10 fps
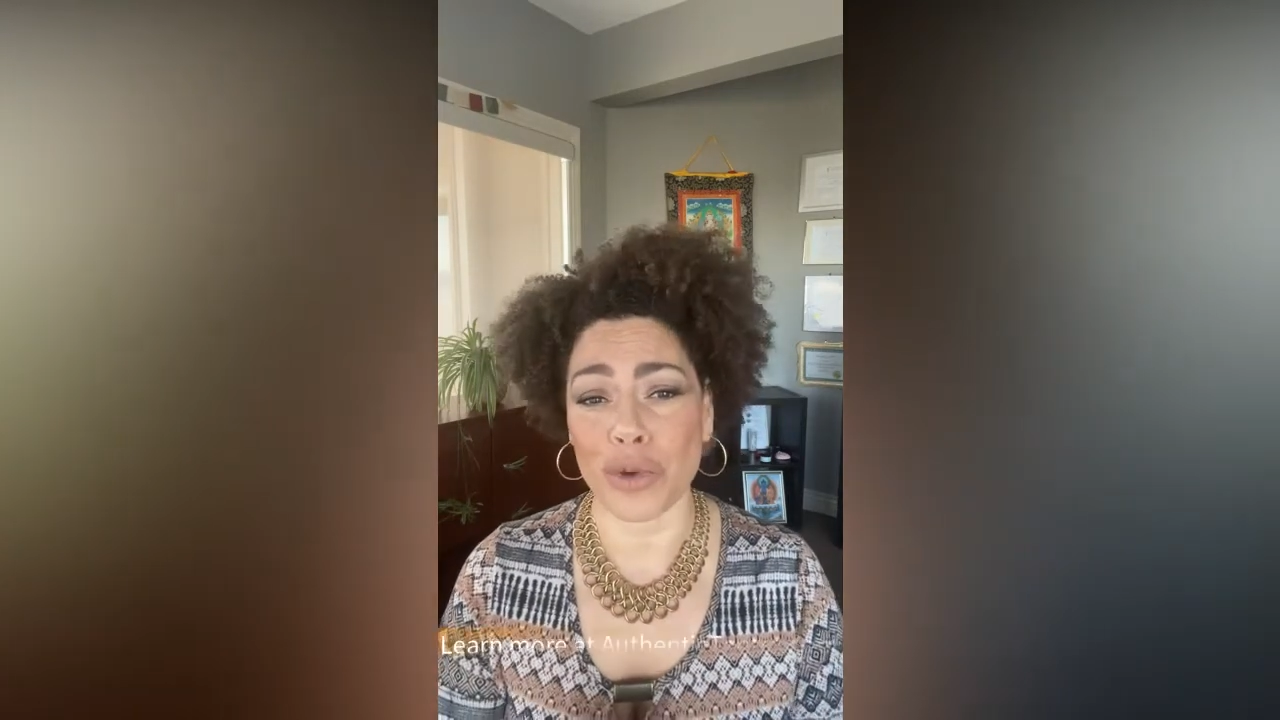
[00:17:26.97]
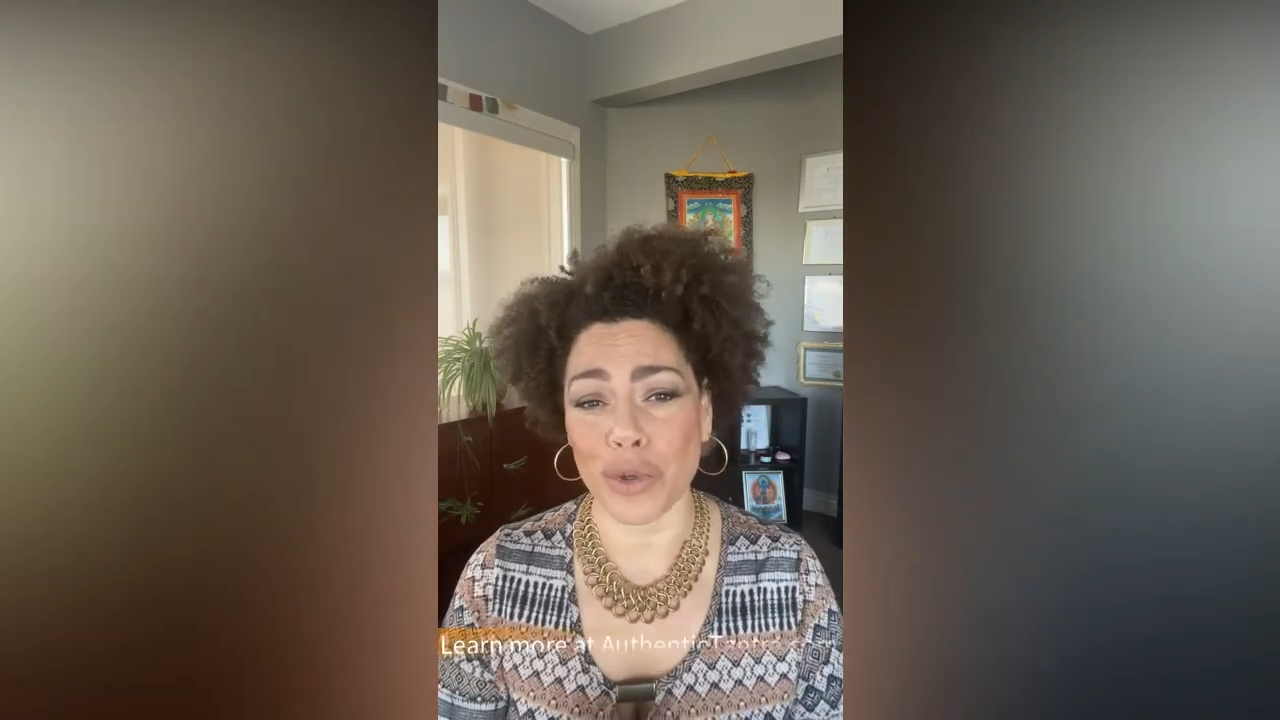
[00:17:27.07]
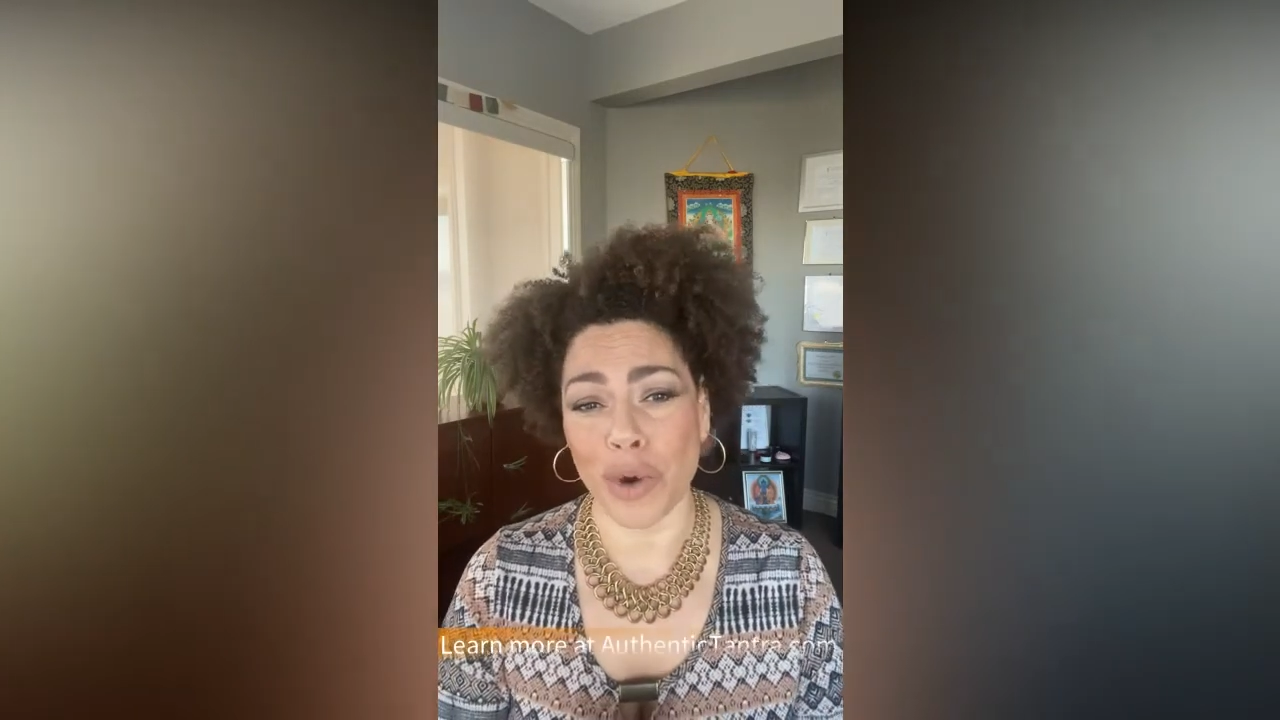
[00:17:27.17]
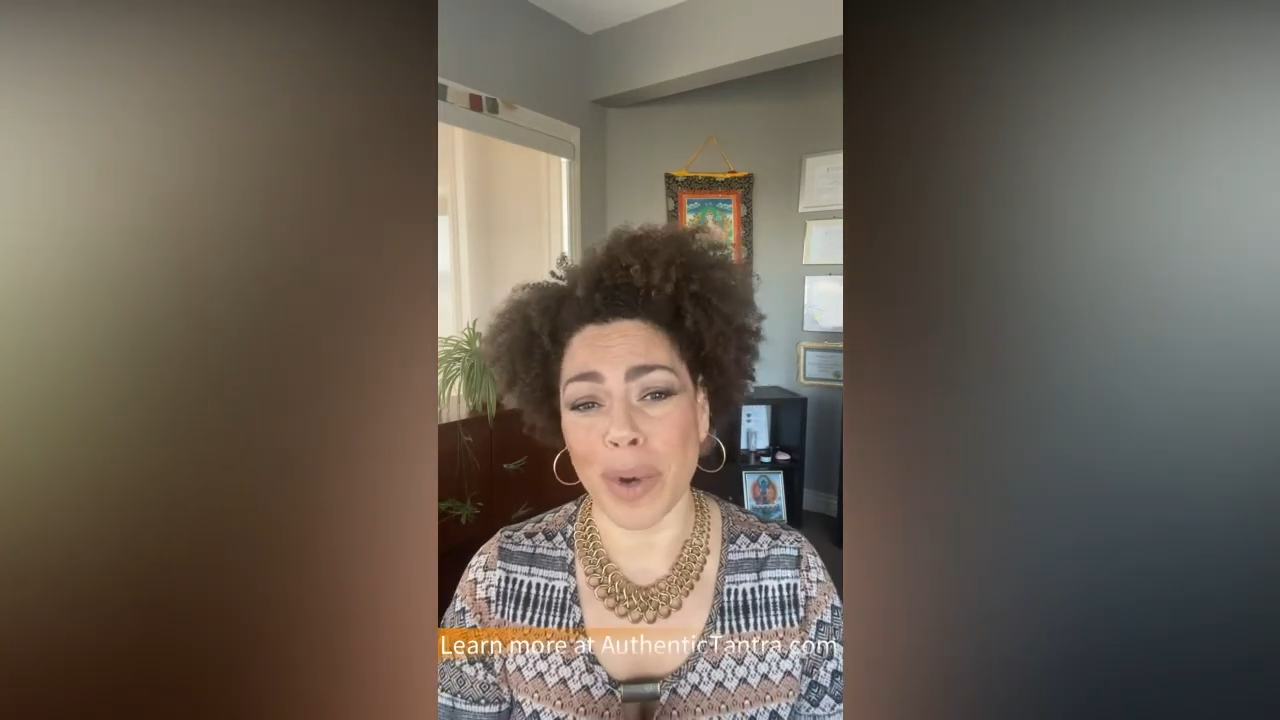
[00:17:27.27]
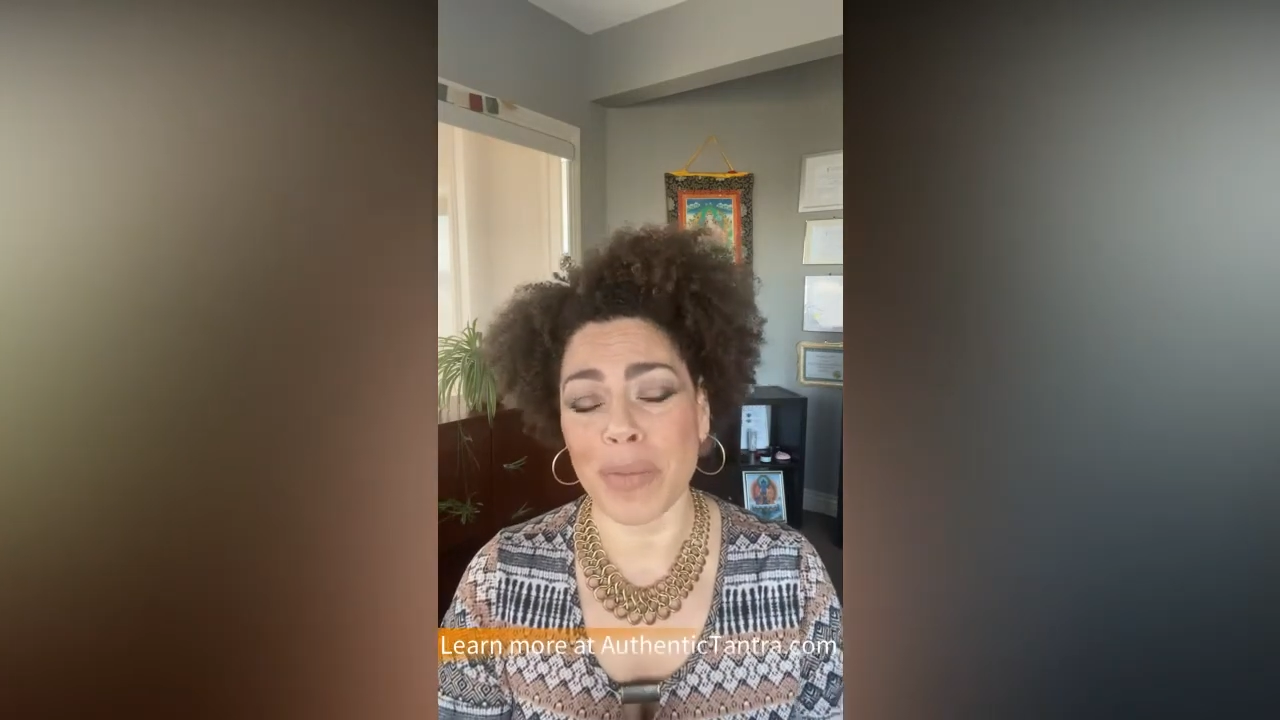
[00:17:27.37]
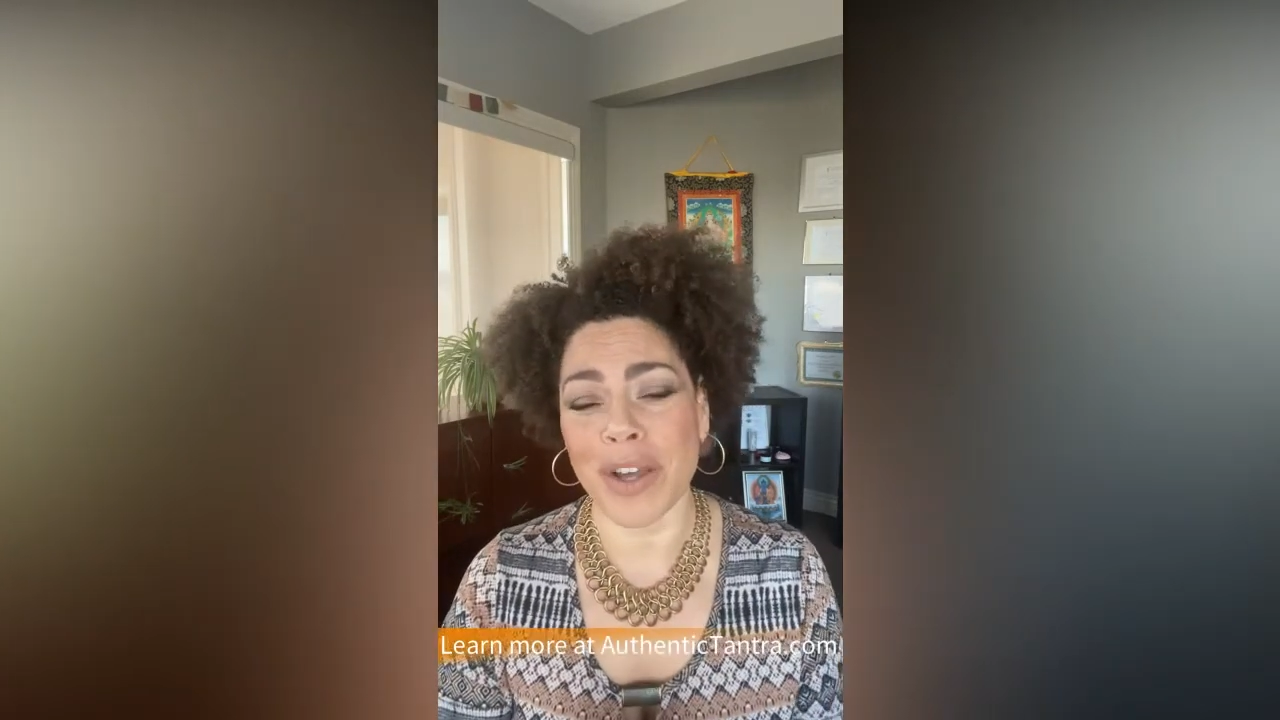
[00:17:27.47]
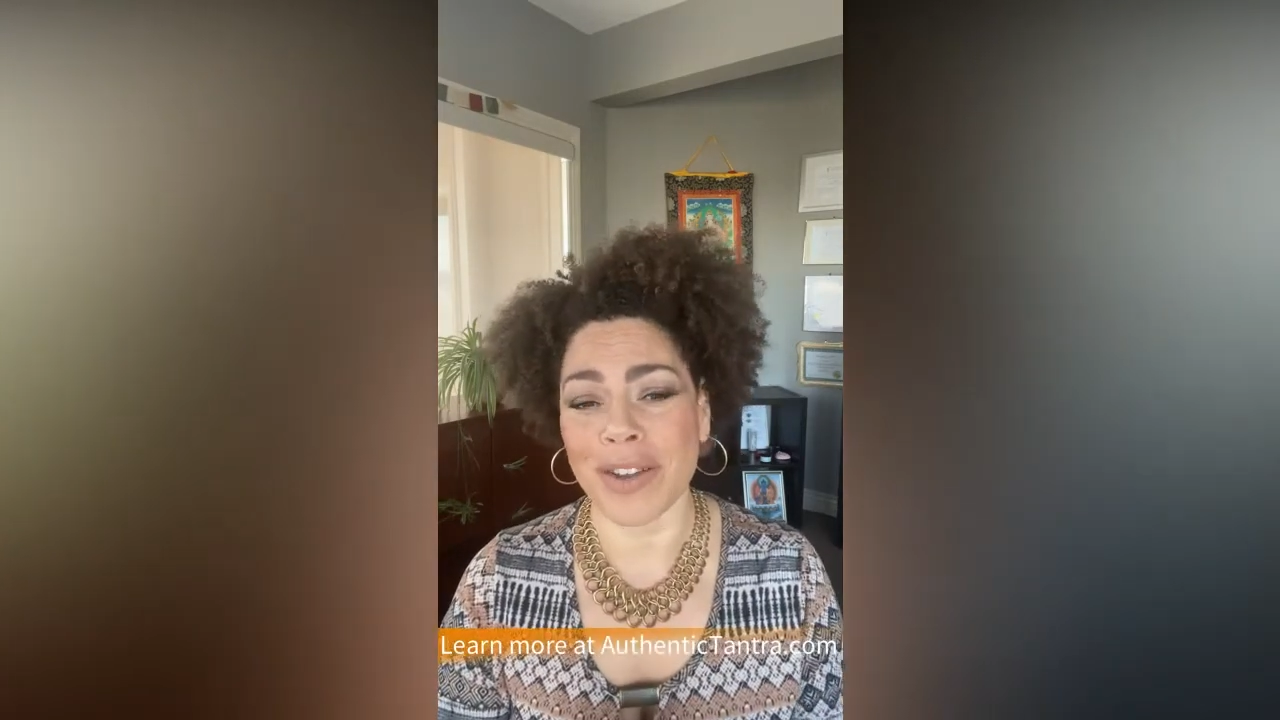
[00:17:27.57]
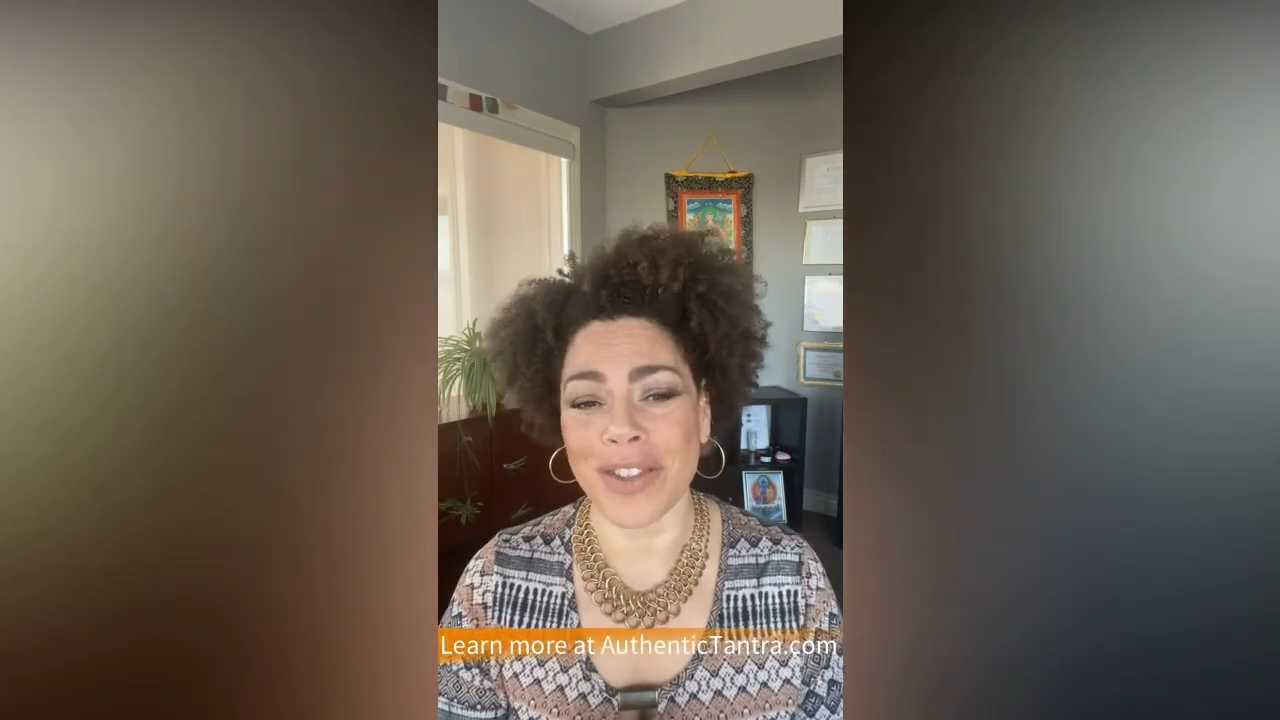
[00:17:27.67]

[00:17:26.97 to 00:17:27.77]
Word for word: to our website